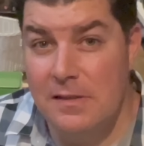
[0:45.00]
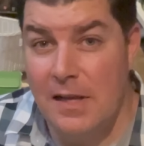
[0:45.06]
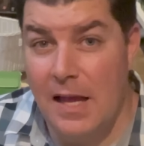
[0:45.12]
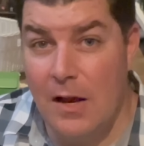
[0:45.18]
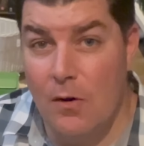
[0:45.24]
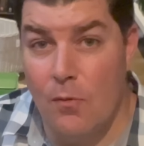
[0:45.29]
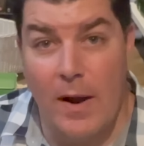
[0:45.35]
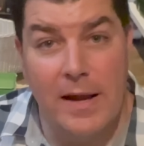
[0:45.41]

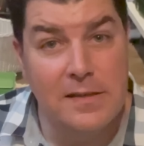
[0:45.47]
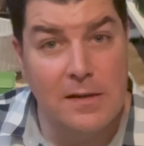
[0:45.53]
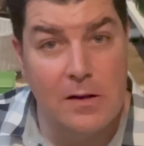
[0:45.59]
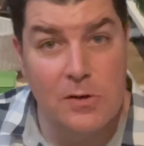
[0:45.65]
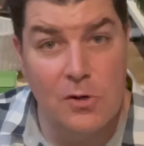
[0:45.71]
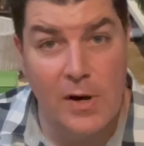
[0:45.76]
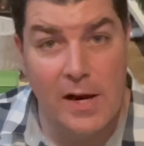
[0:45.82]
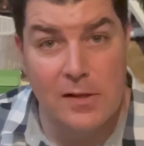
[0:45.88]
and write
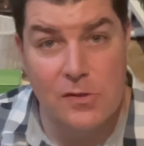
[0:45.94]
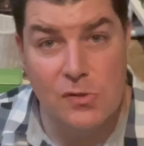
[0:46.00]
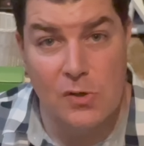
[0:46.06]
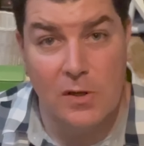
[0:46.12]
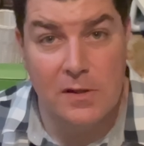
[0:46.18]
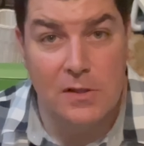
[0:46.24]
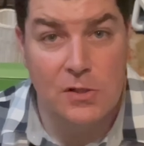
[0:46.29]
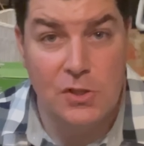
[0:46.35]
down your
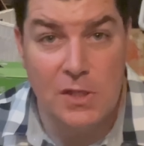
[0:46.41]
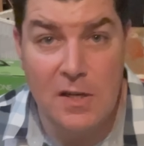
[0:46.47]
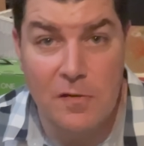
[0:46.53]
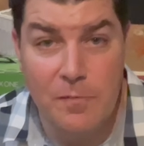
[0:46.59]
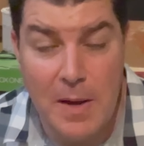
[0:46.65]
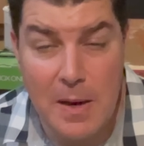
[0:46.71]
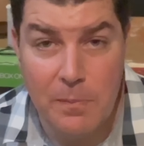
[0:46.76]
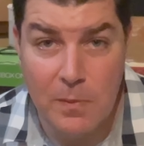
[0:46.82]
answer on the sheet
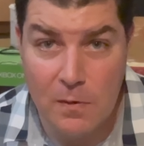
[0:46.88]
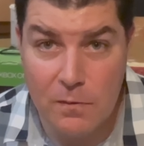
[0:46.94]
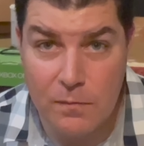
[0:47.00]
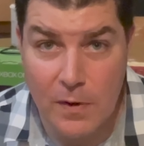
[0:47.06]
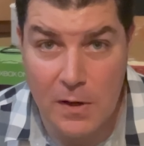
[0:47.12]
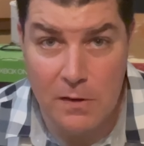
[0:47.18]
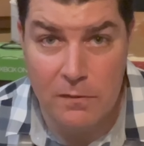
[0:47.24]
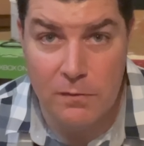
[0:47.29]
of paper in
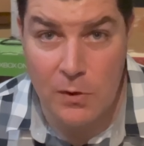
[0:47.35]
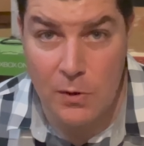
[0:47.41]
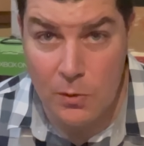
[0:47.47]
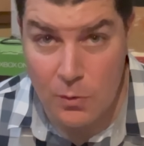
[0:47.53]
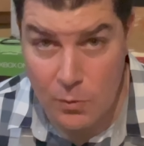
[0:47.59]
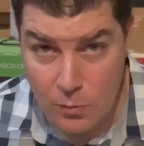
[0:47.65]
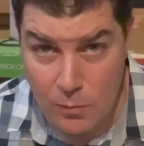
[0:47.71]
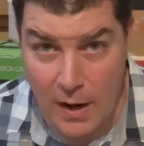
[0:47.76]
front of
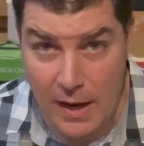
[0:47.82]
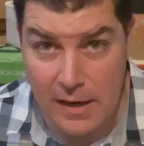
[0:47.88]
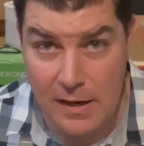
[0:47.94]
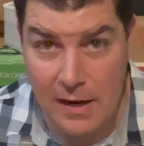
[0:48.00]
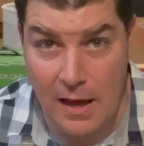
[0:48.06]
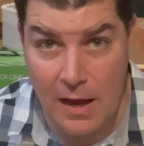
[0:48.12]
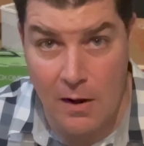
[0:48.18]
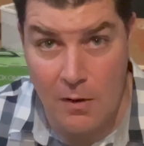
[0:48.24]
you right
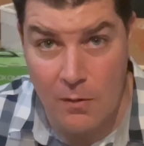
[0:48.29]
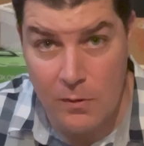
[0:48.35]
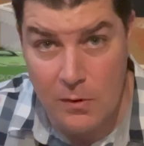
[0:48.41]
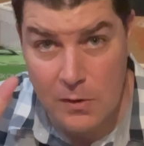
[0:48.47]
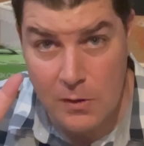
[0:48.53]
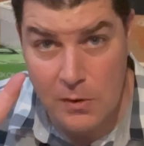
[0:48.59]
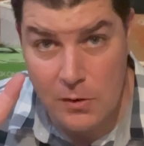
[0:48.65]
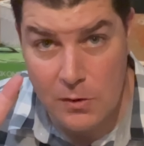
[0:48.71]
now.
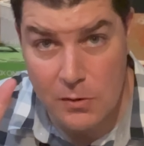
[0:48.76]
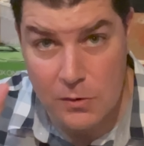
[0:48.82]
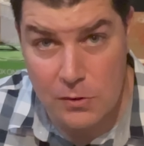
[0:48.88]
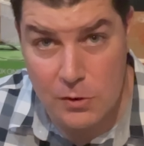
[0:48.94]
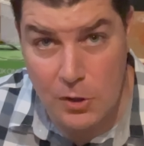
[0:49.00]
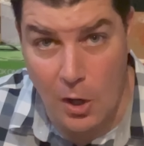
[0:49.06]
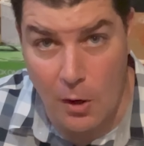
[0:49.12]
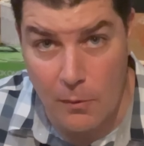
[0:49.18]

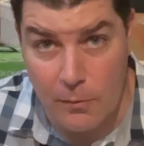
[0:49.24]
Go.